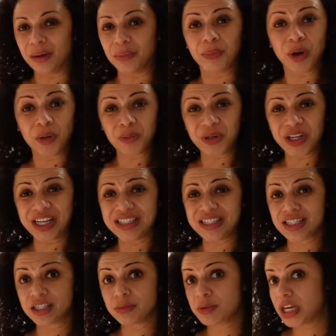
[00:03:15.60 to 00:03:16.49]
Popping in
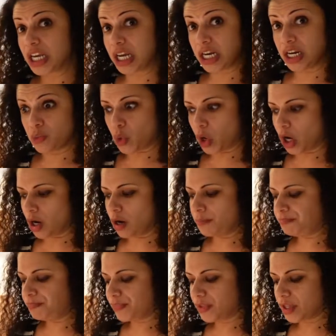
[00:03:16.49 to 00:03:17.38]
some
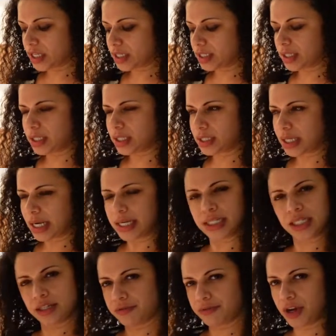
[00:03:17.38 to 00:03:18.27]
quinoa. This is
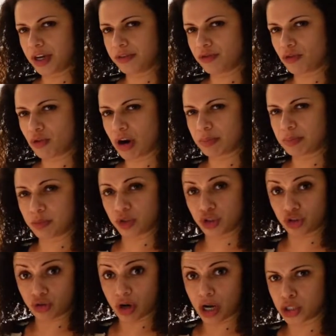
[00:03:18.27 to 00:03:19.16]
85 grams
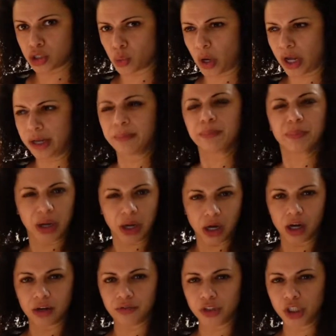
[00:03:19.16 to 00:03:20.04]
dried weight, about
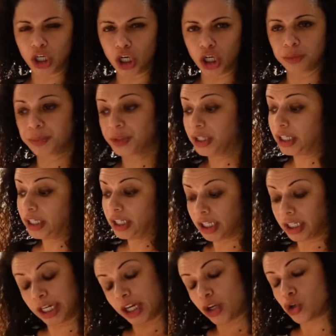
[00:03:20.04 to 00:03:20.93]
half a cup,
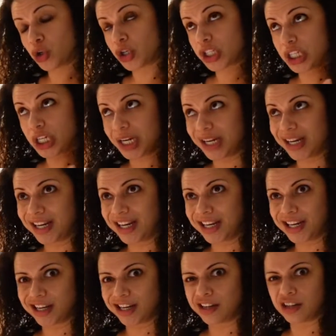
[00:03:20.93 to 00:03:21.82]
and I cooked it
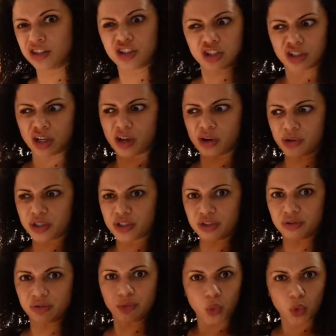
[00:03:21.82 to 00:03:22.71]
in just loads
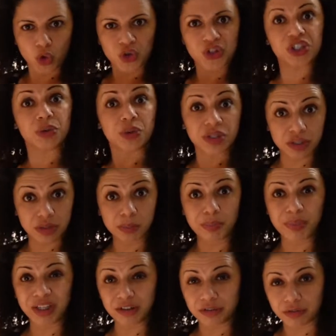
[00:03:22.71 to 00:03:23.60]
of water with some
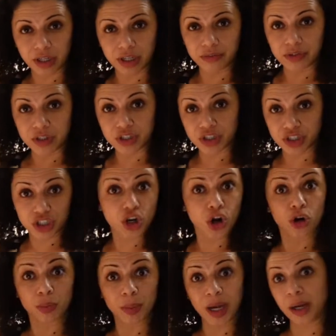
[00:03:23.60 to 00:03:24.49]
beef flavoured
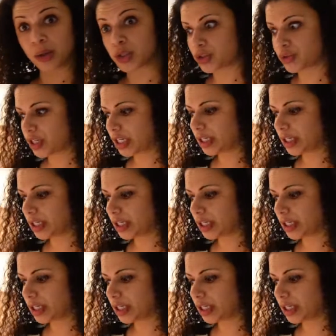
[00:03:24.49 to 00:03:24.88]
stock powder in